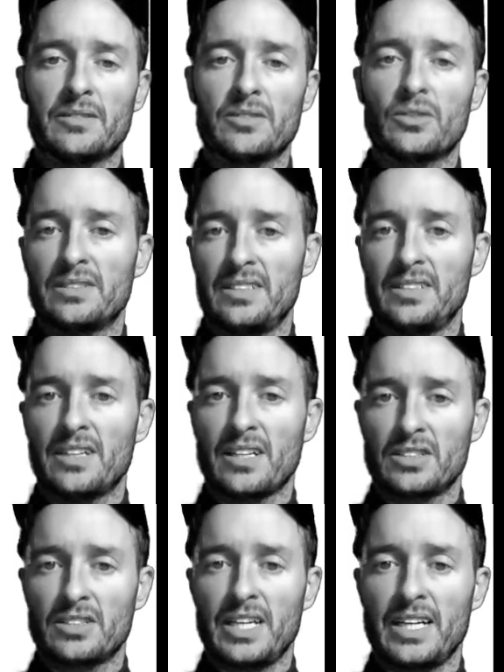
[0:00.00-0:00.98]
Christie's
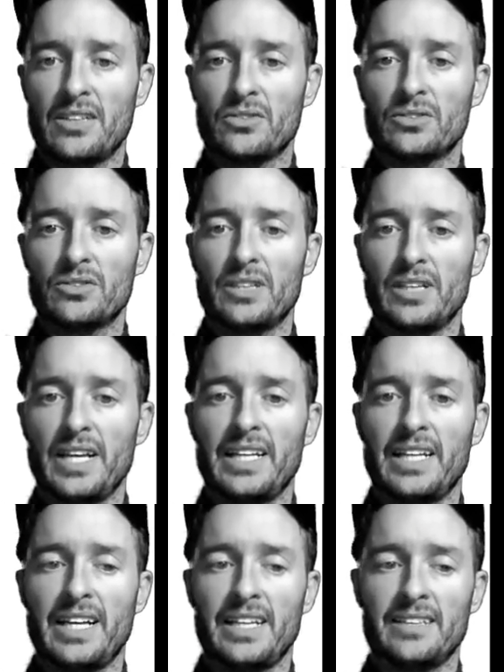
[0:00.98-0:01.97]
auction house
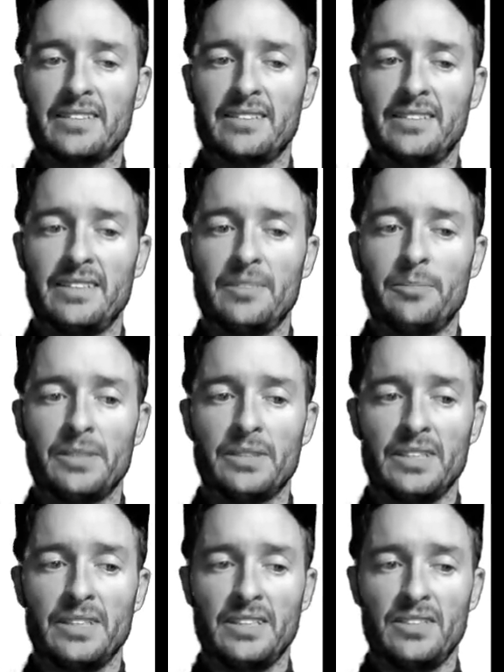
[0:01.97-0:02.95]
and has the
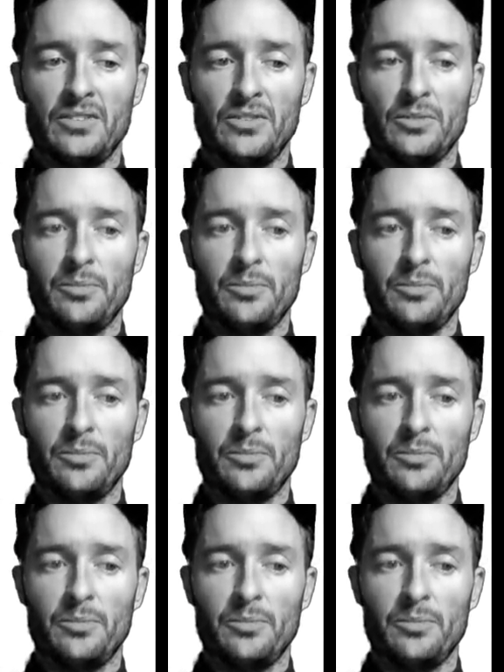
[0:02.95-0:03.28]
ability to